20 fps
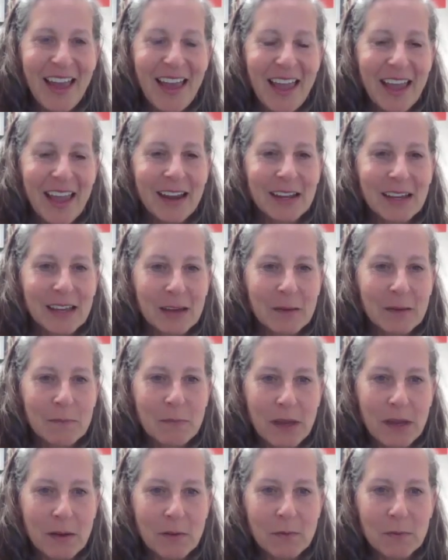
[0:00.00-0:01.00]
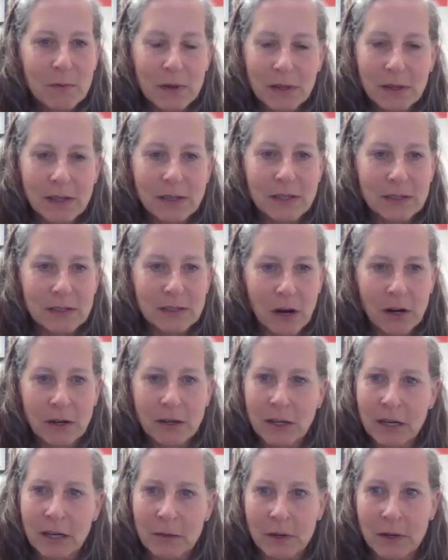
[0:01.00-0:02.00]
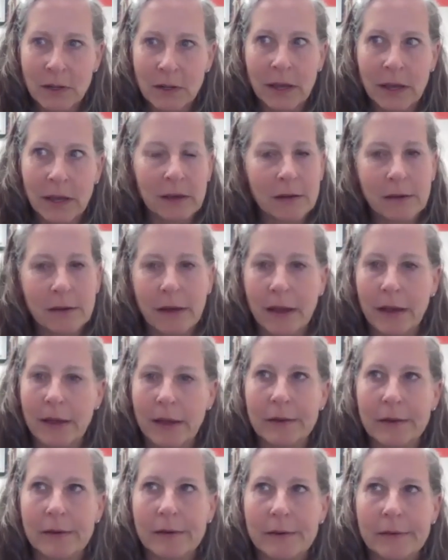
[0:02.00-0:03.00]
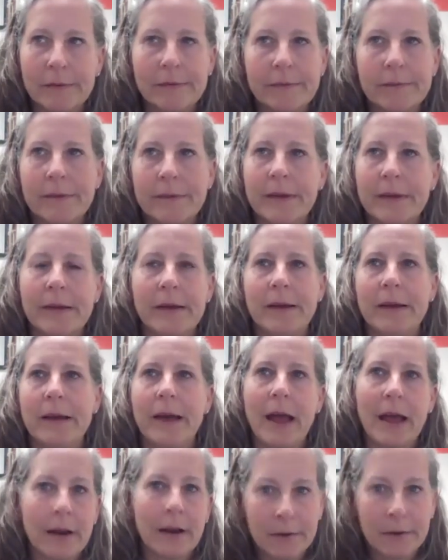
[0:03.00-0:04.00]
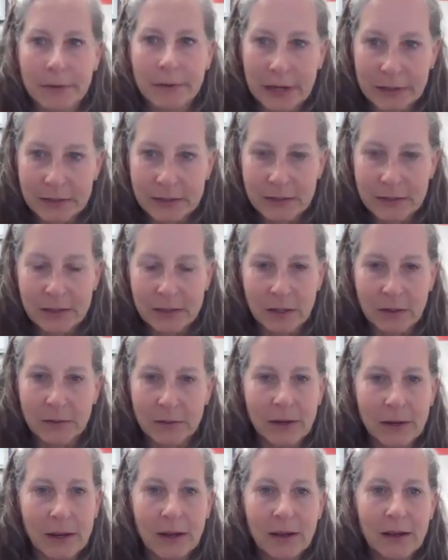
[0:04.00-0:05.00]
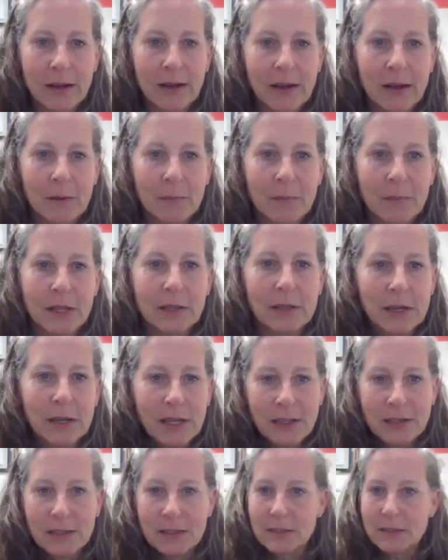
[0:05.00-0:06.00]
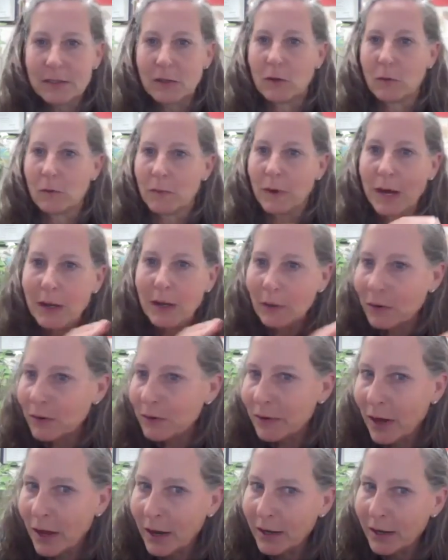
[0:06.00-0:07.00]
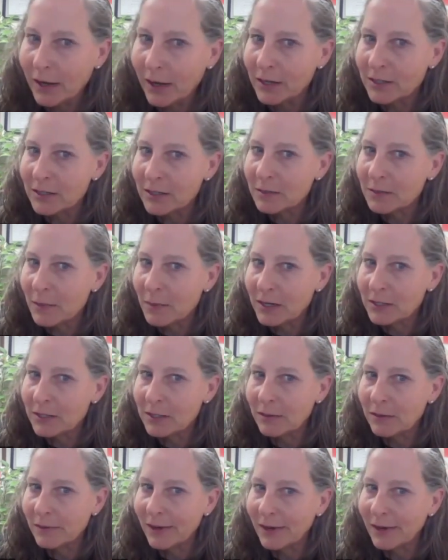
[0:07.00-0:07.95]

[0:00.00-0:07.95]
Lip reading: And it can be really disheartening where you're like, okay, I don't know what else to do. But look at this great orthotic I just made you.